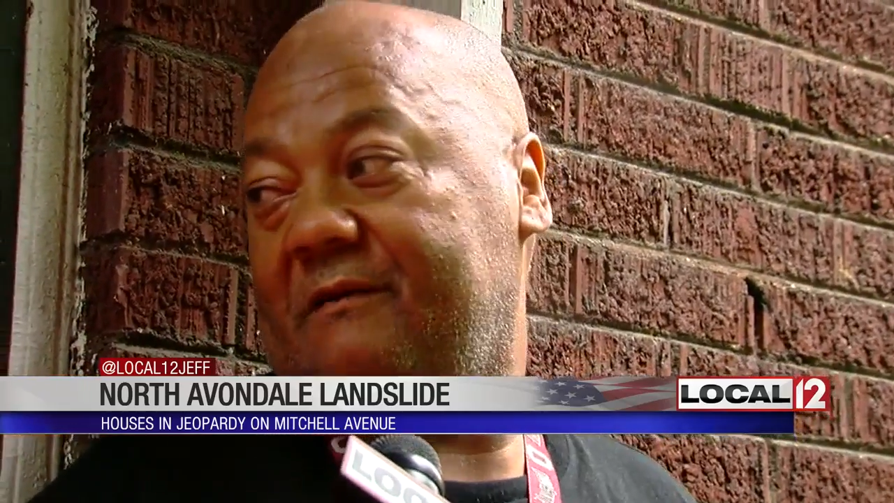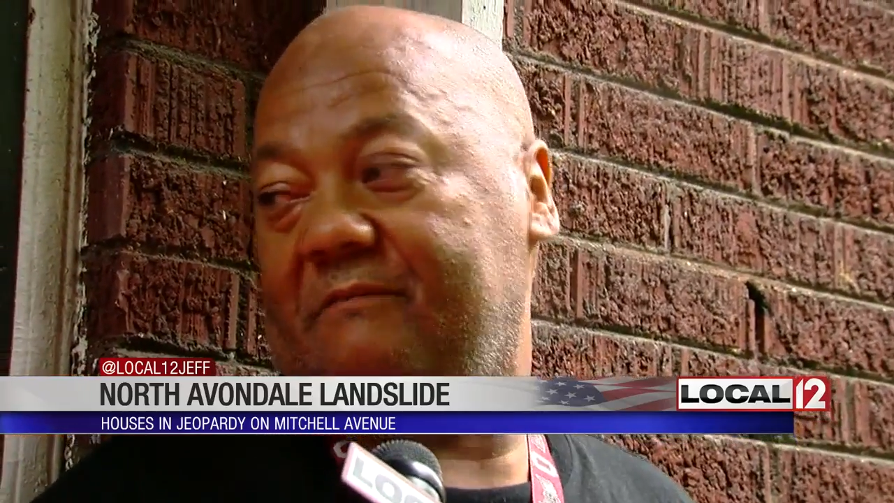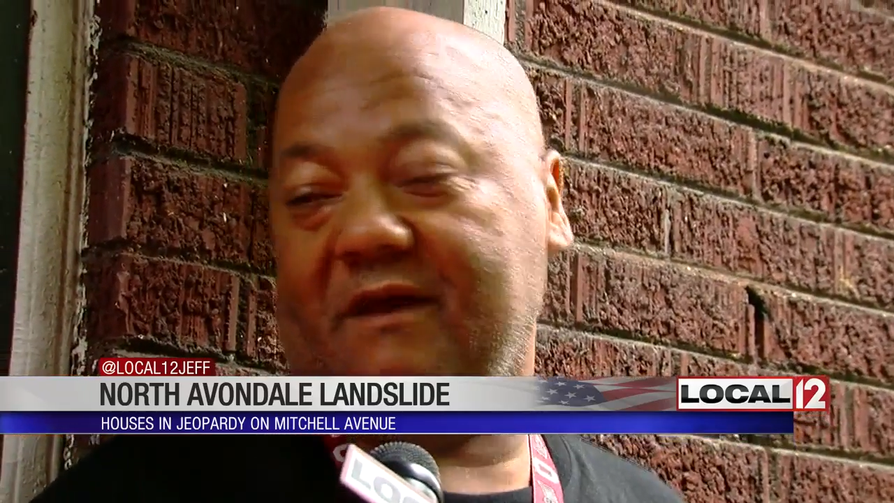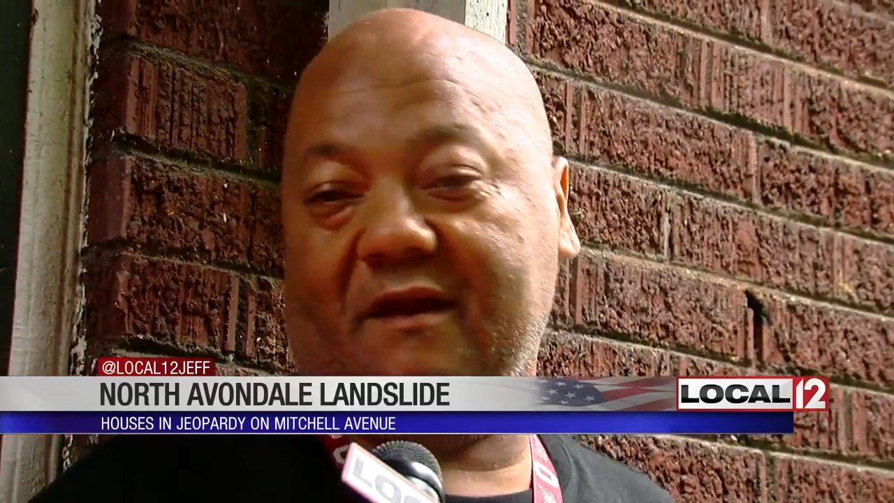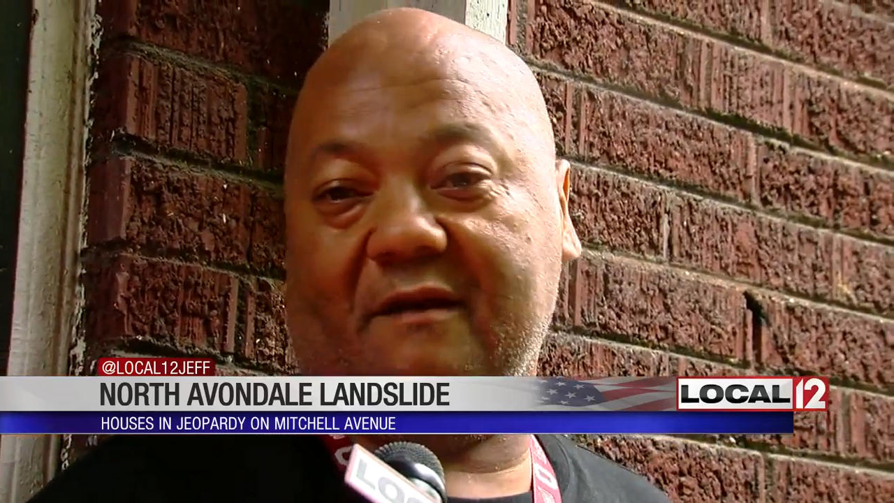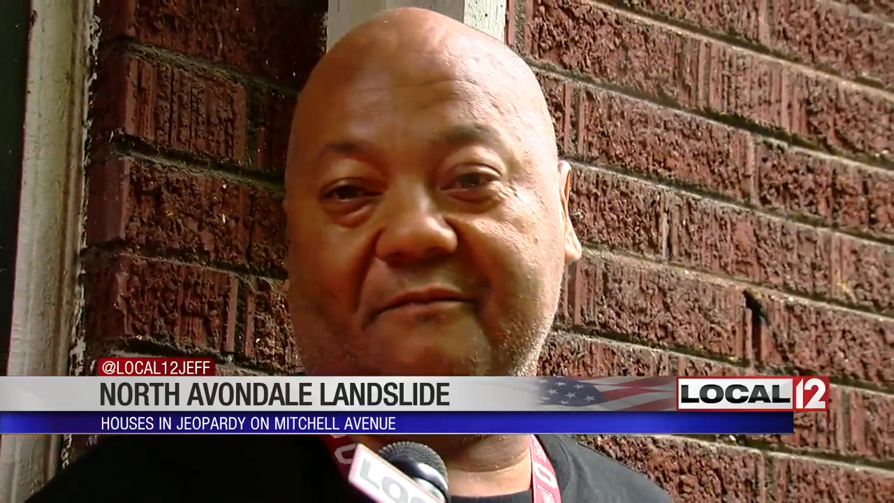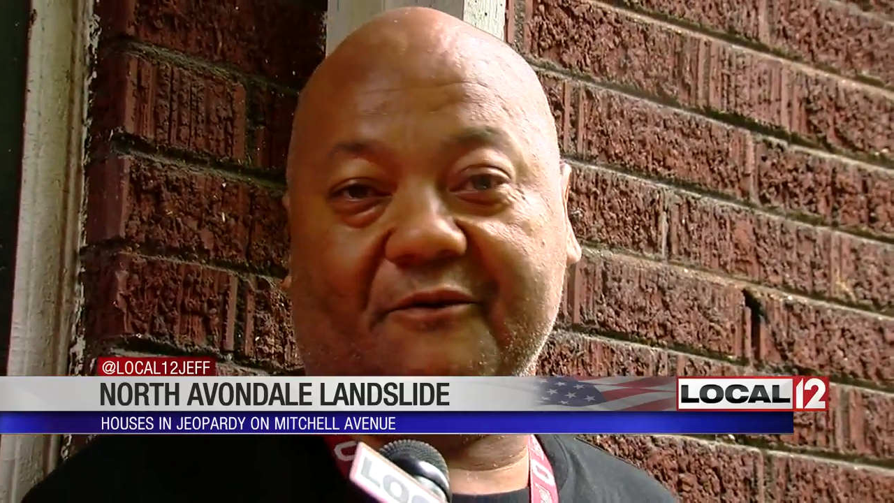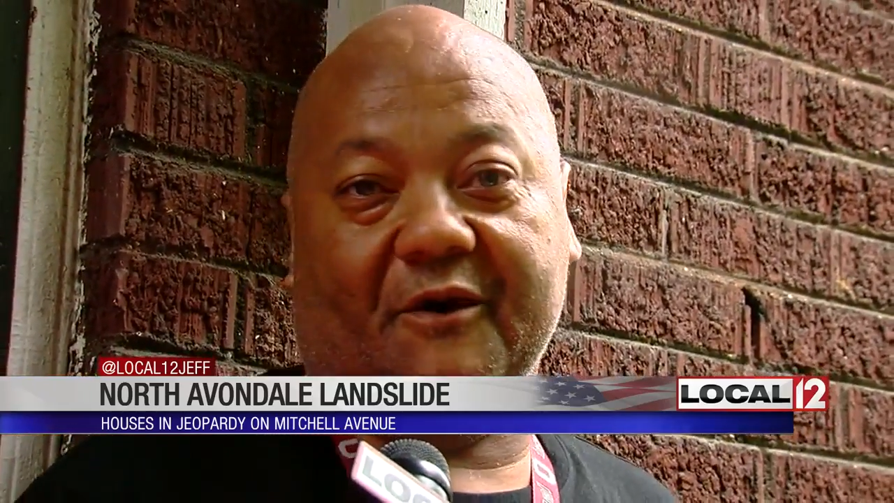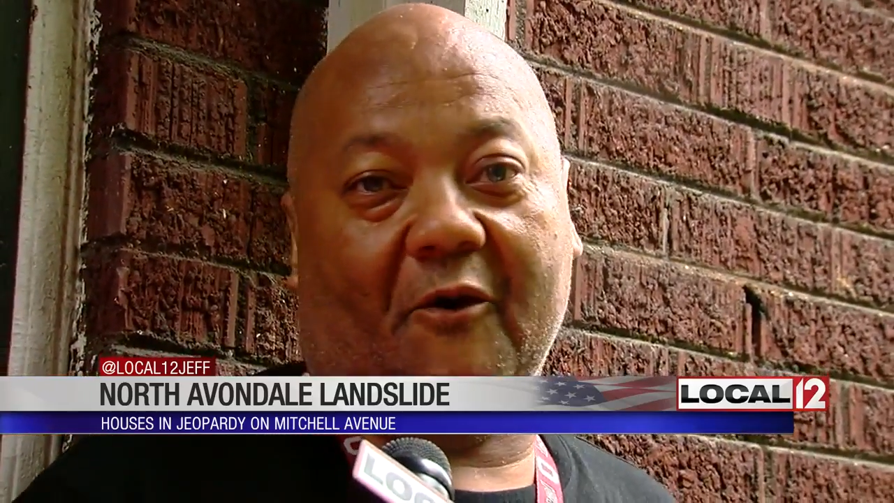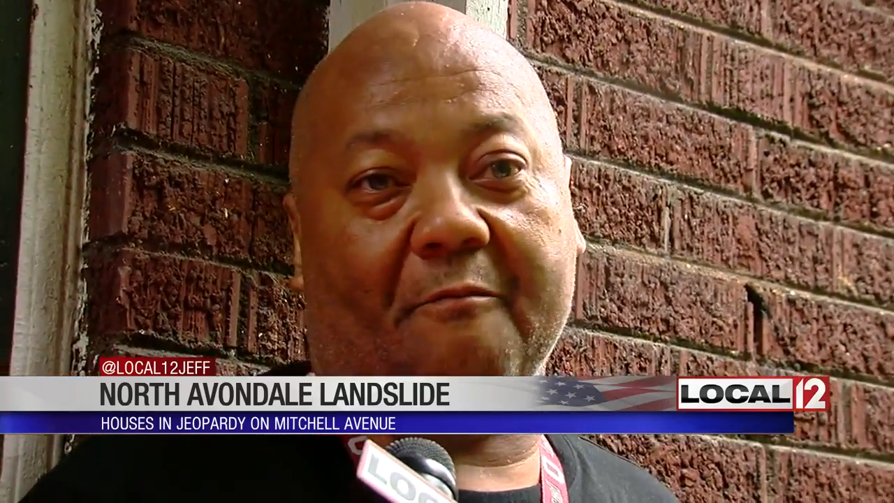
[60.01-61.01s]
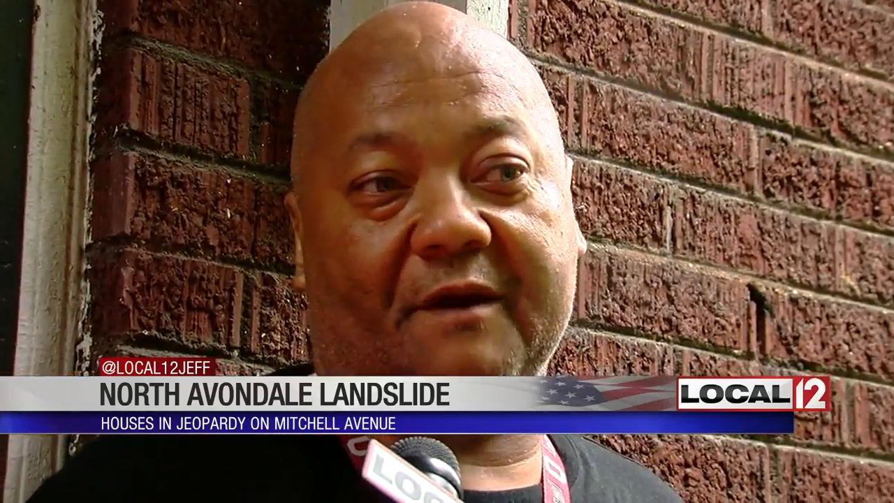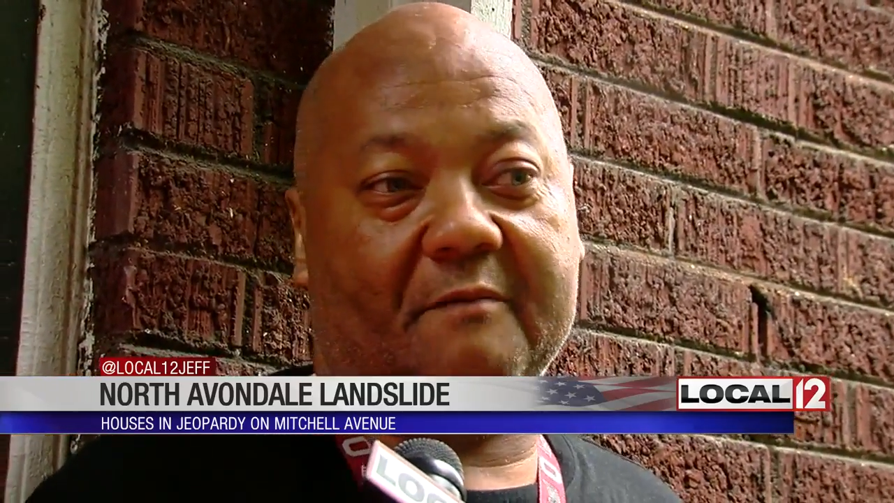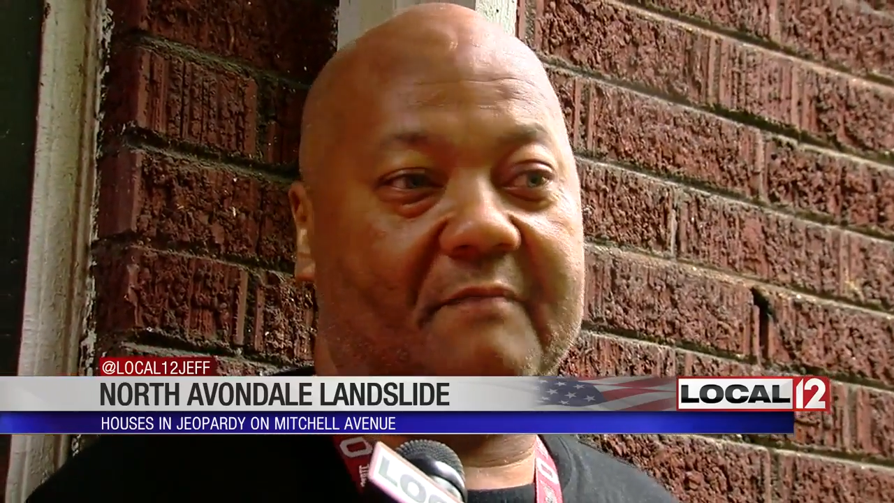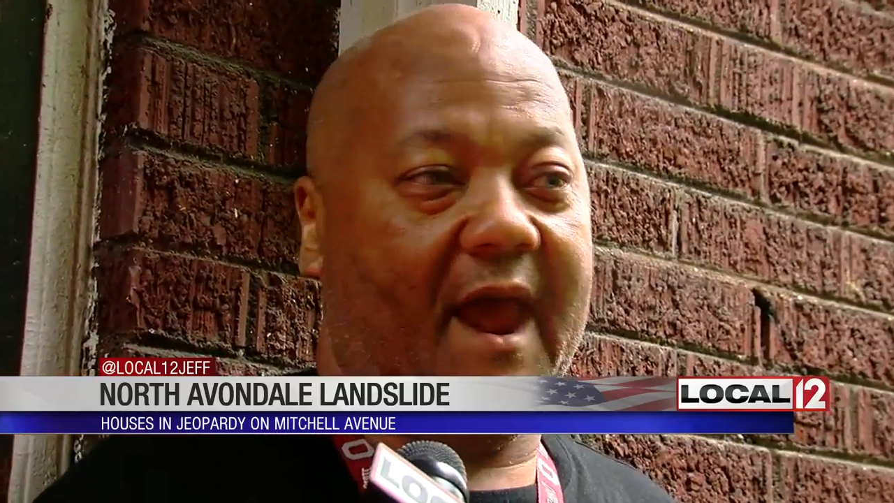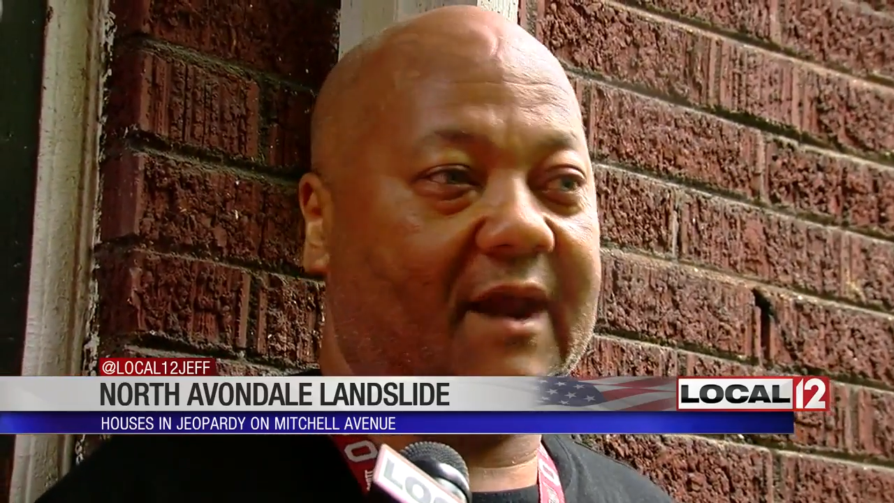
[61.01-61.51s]
being able to open the
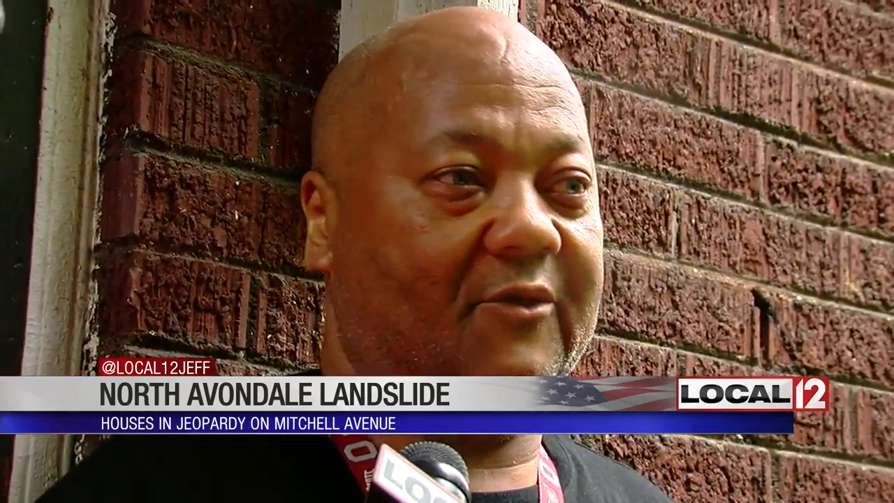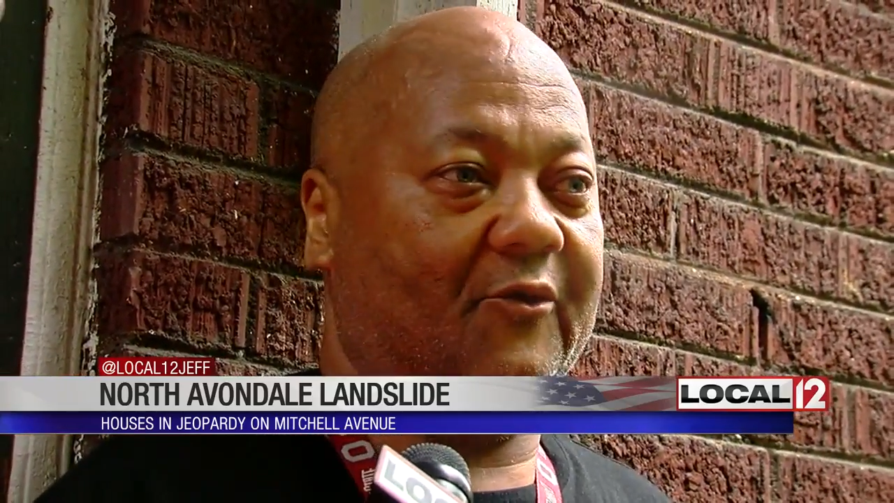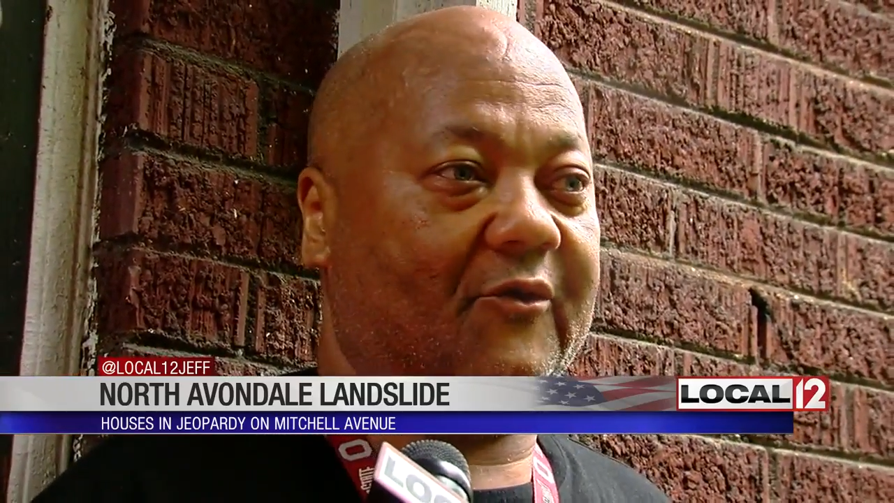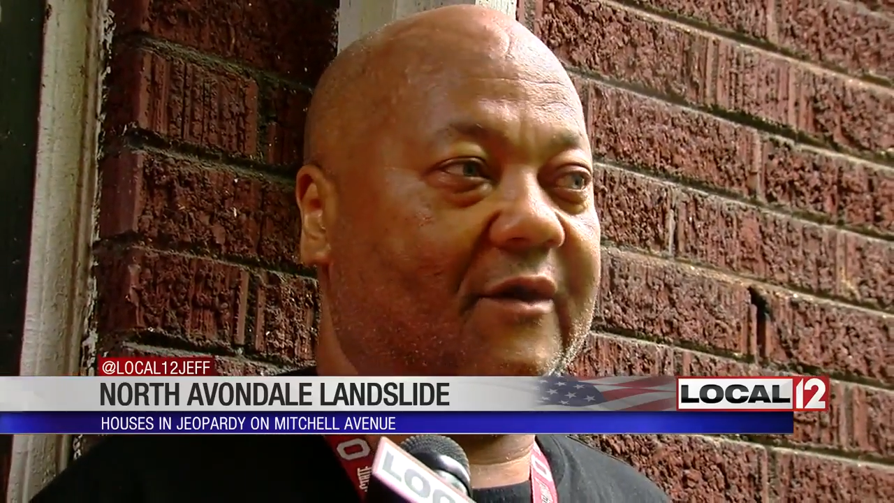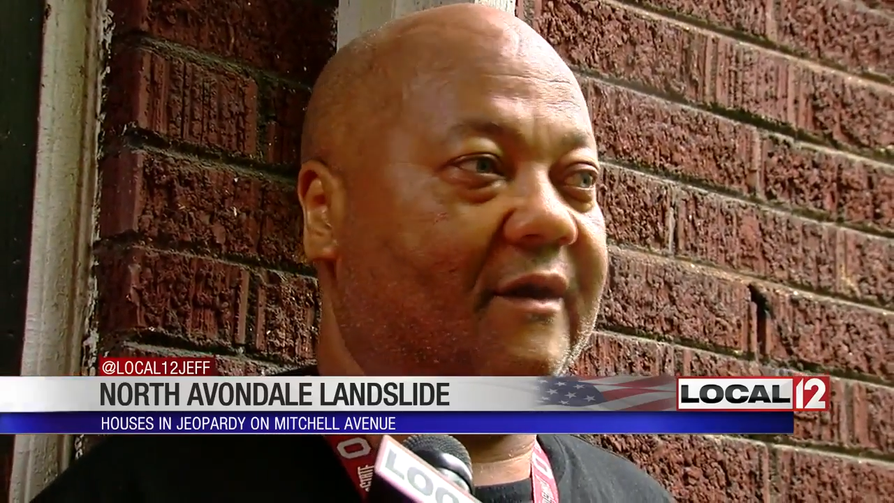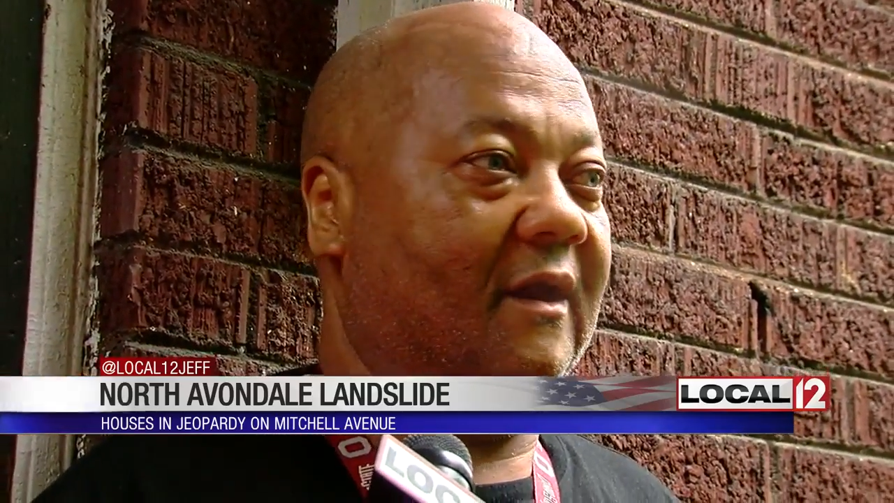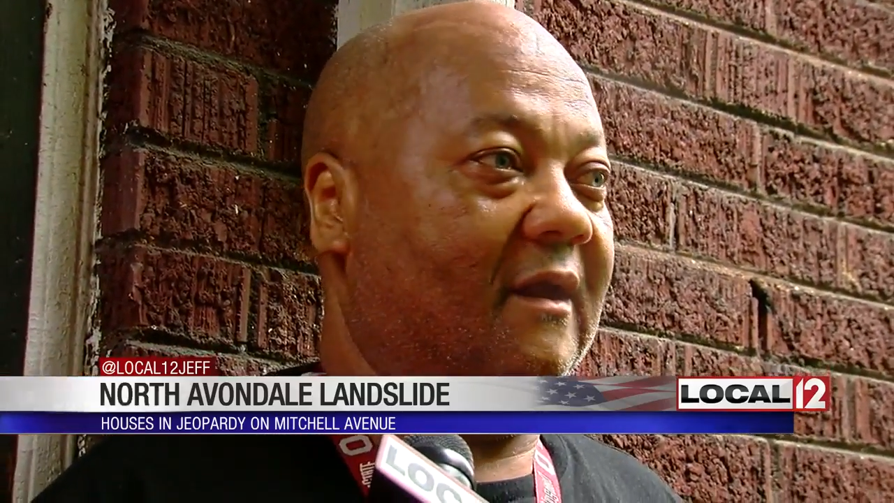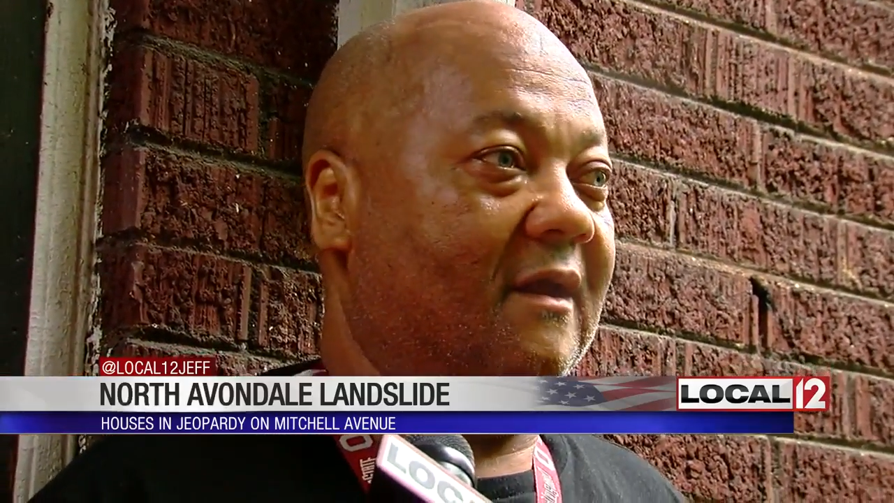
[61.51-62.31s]
back door, and